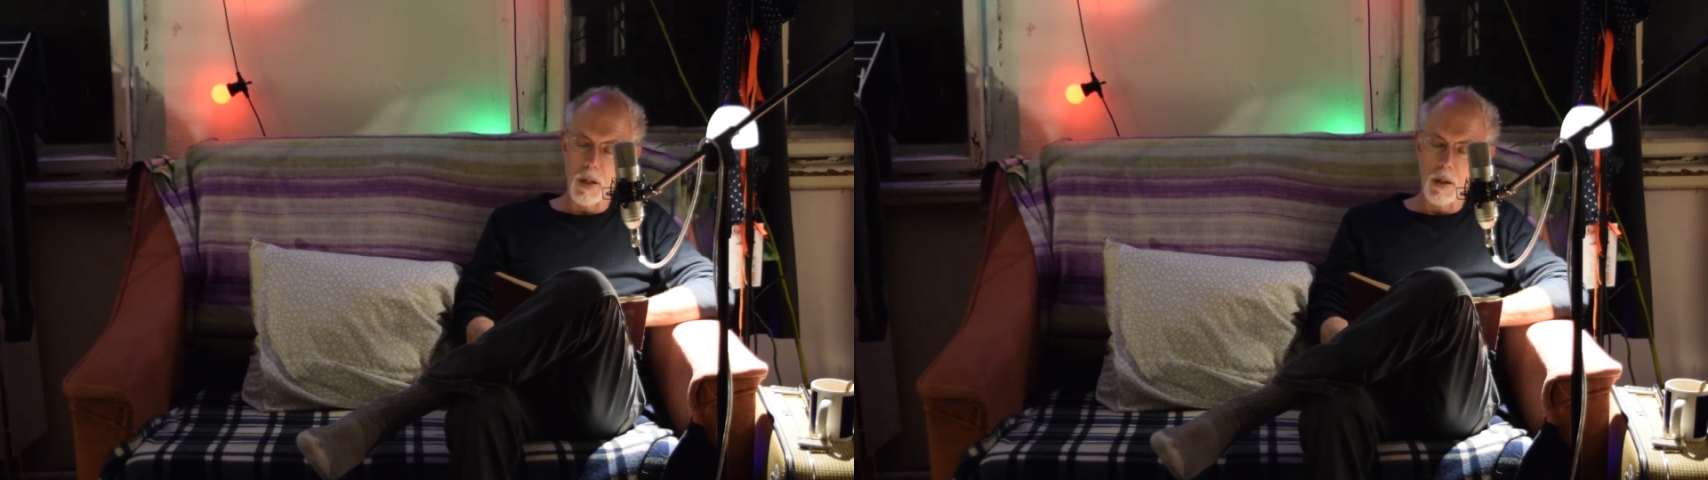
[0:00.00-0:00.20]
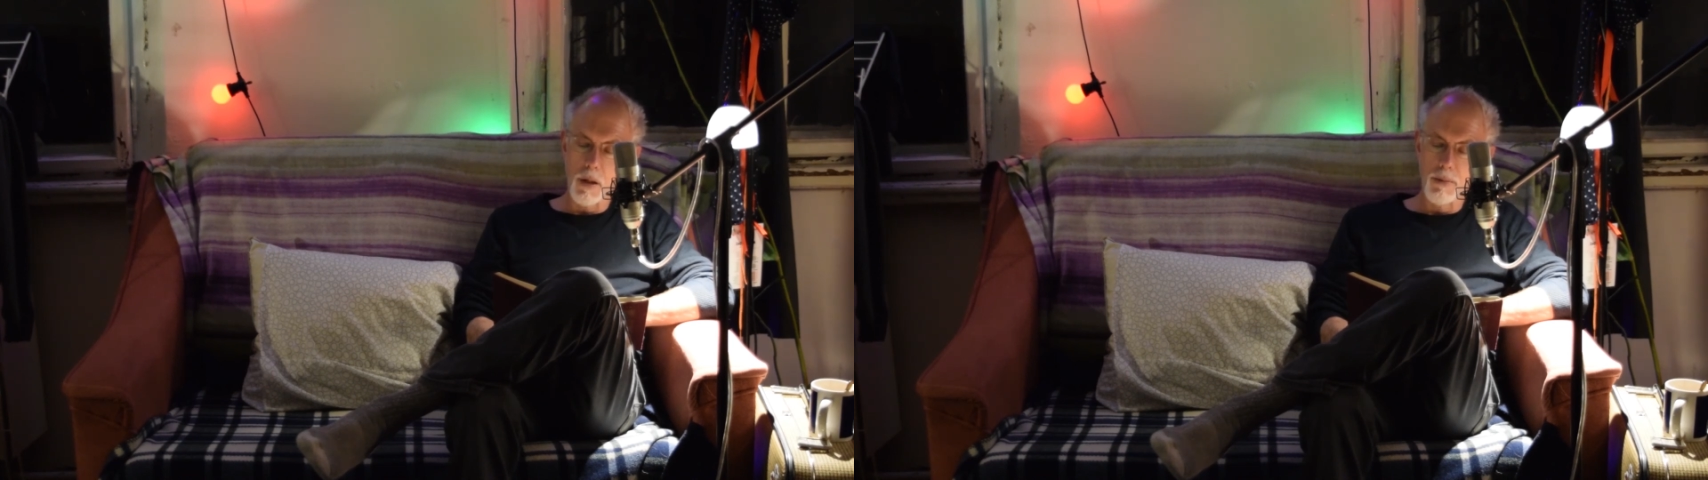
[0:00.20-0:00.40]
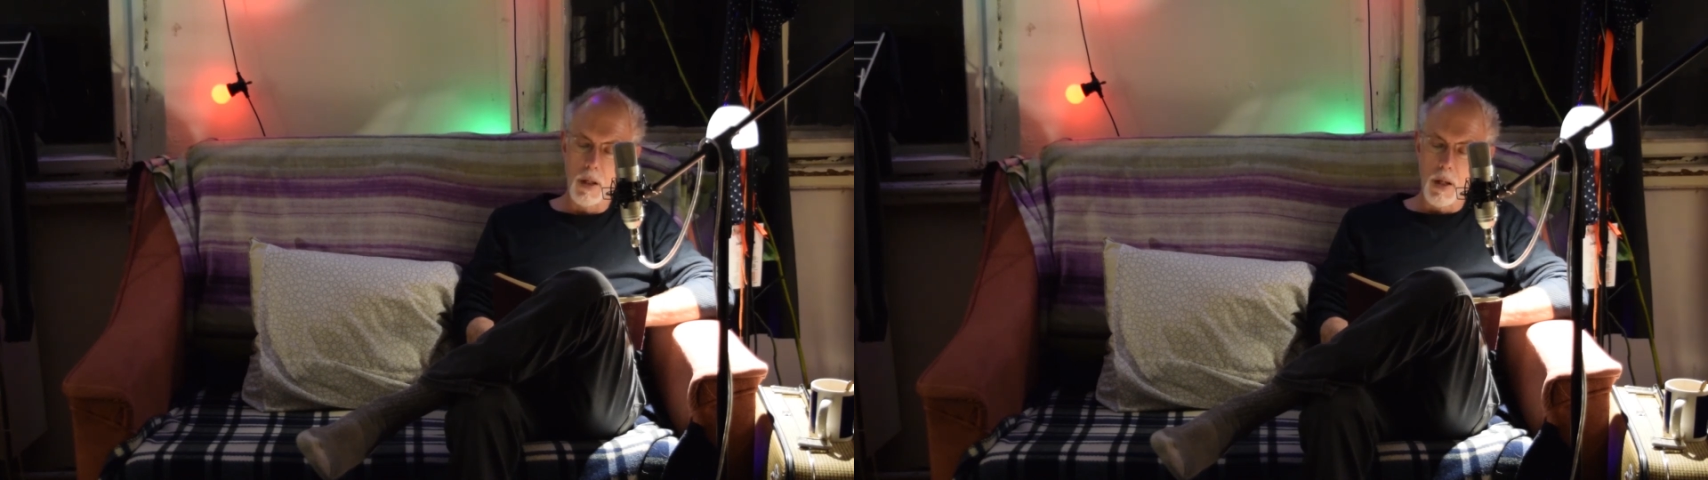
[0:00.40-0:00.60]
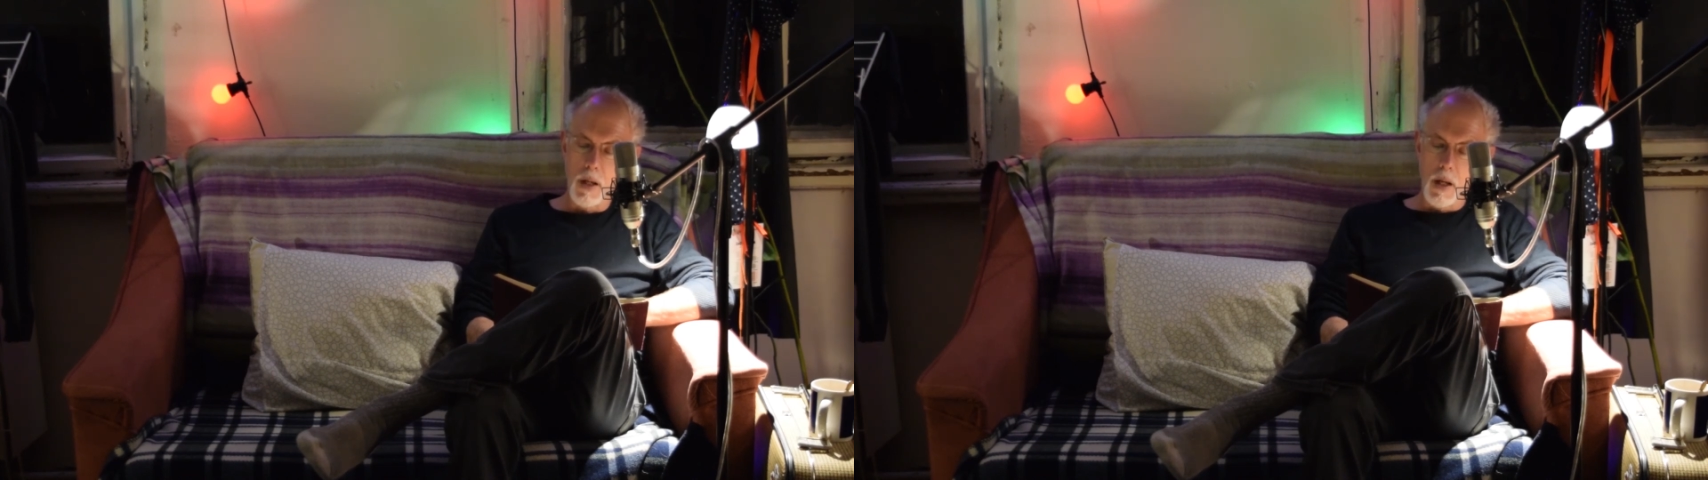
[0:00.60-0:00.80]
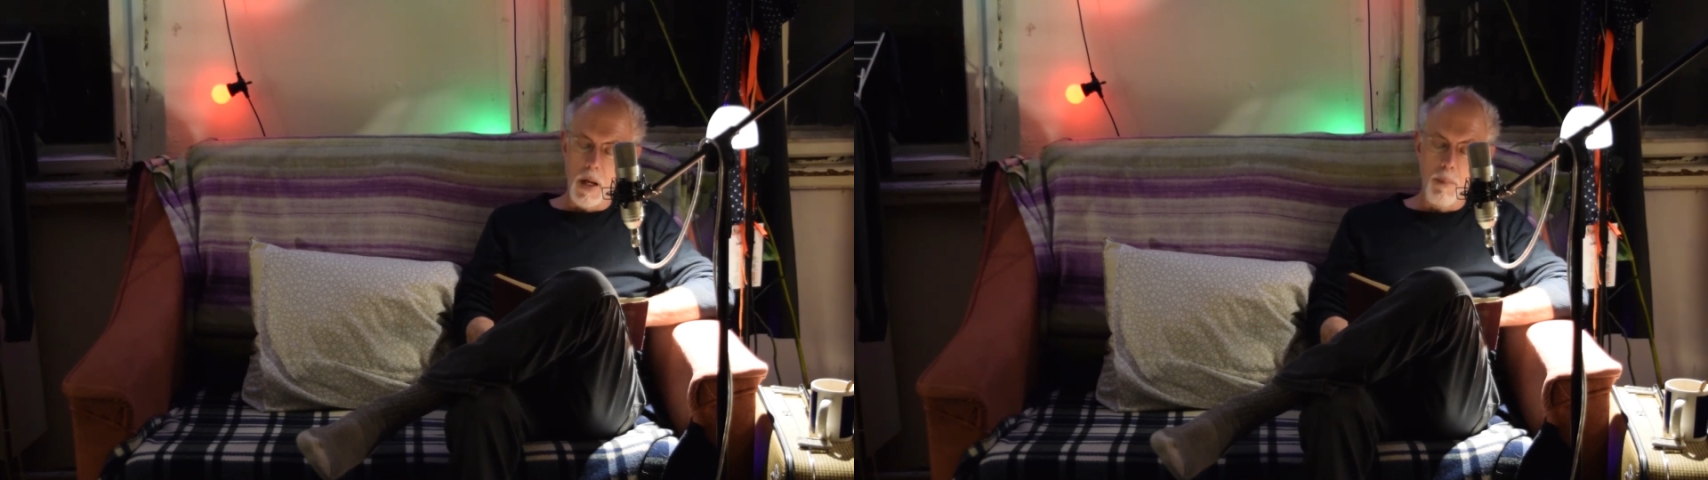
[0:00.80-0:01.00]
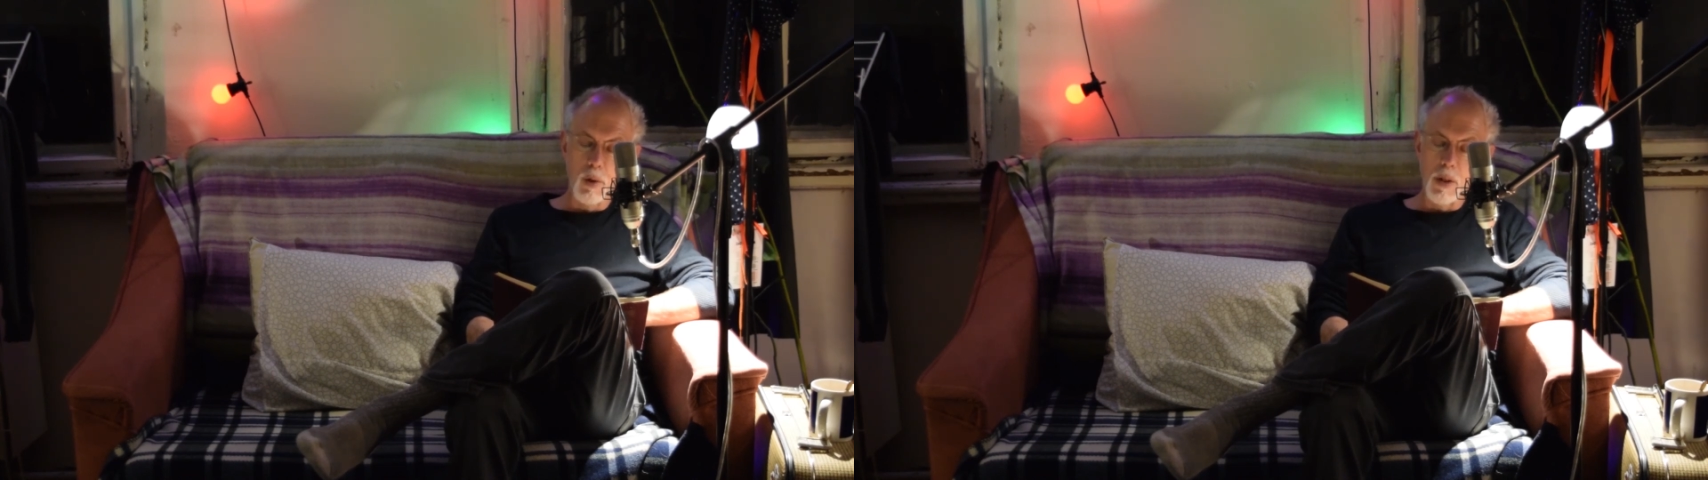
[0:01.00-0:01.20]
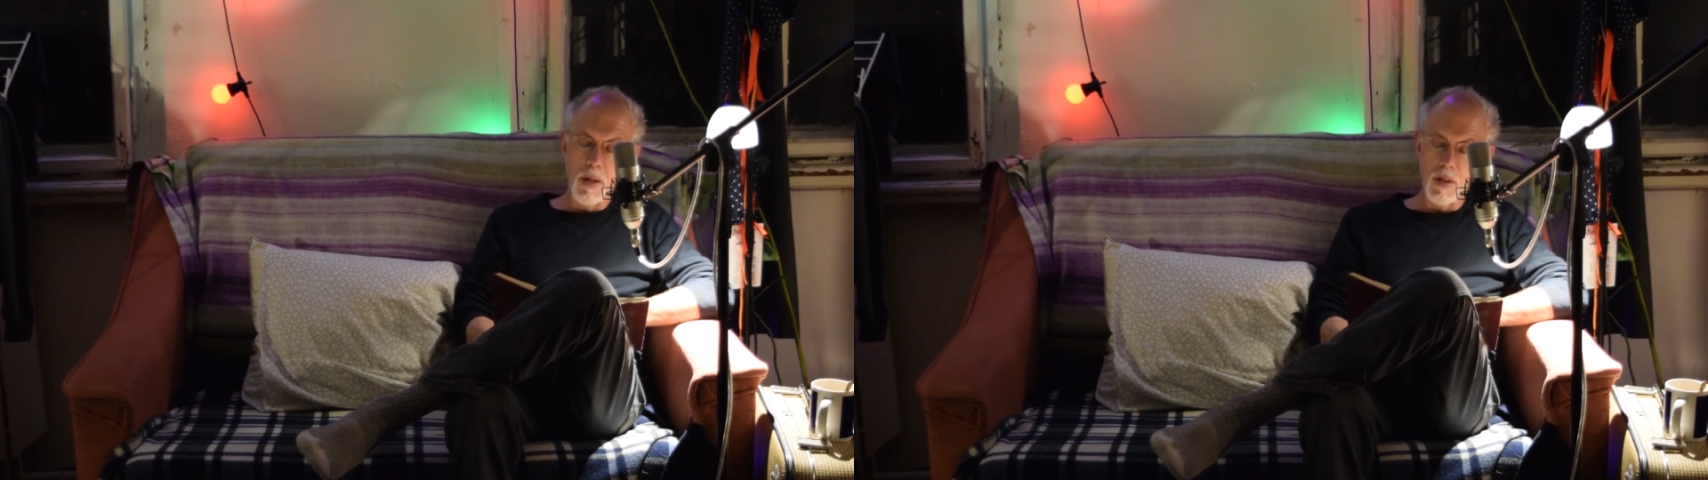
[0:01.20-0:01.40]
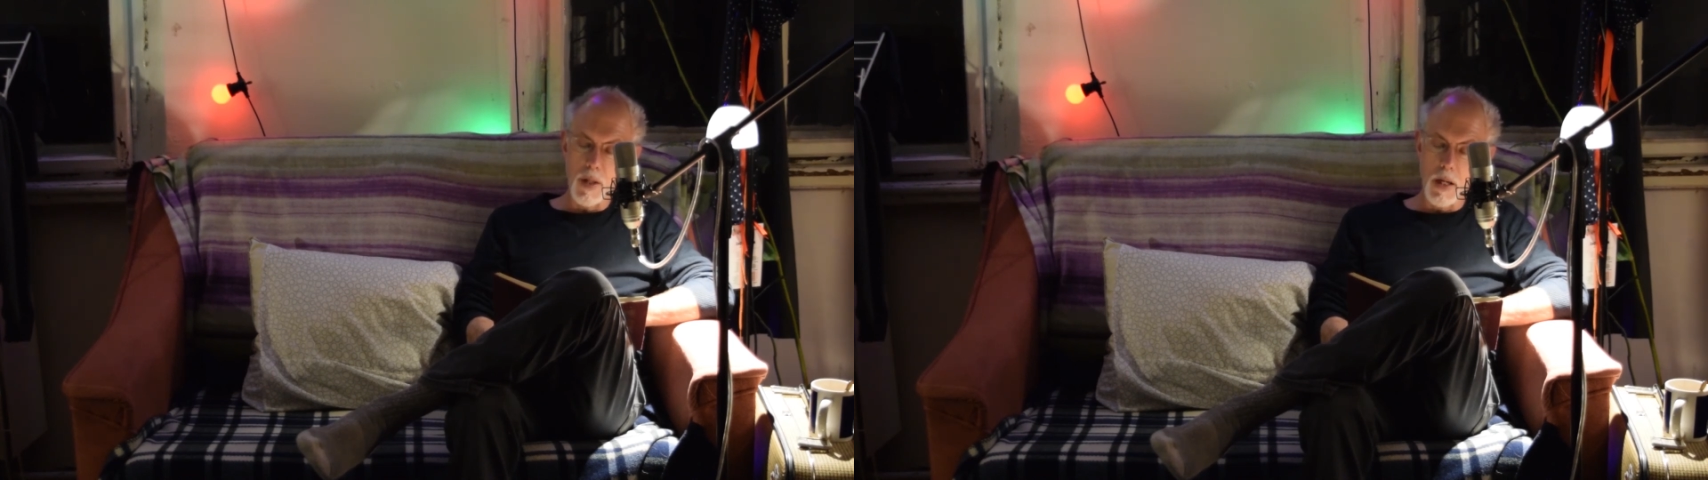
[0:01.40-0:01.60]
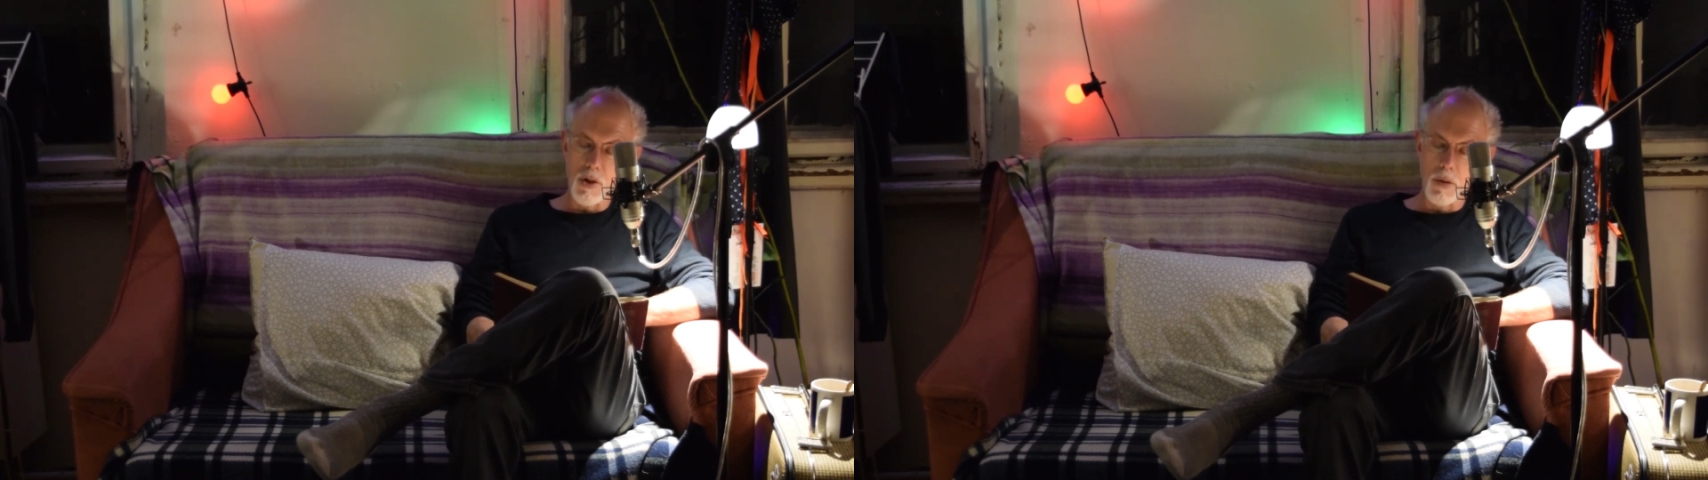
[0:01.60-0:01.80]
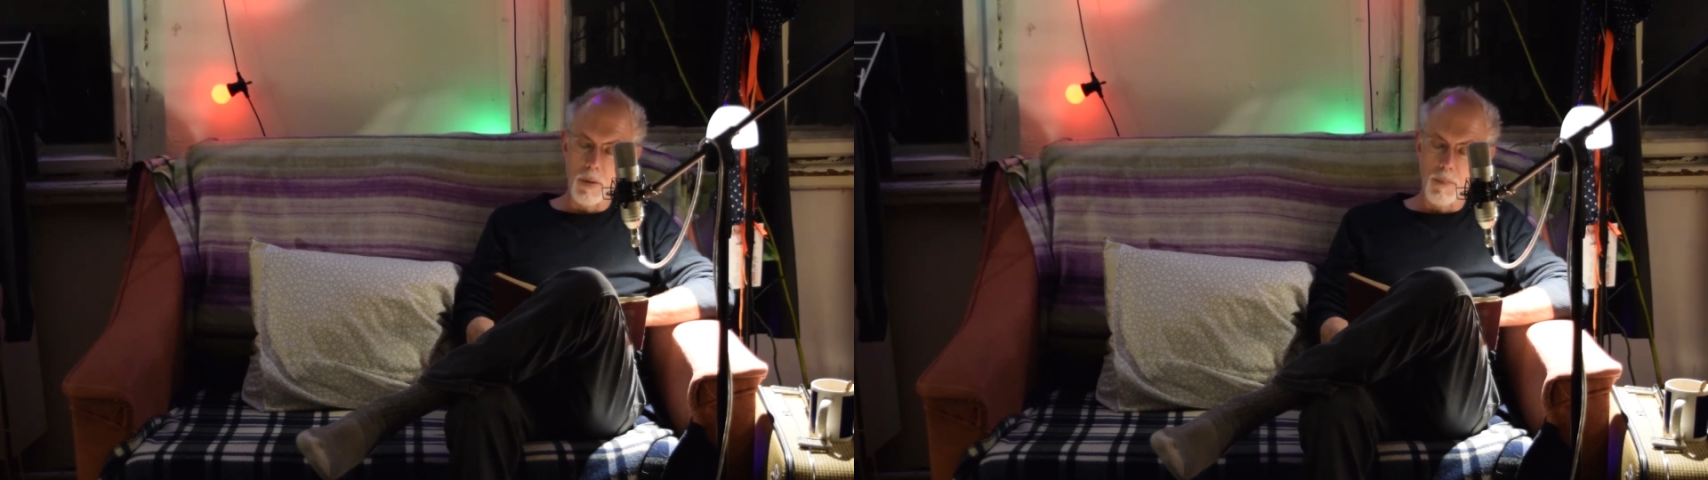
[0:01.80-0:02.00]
of, and put them in a satchel.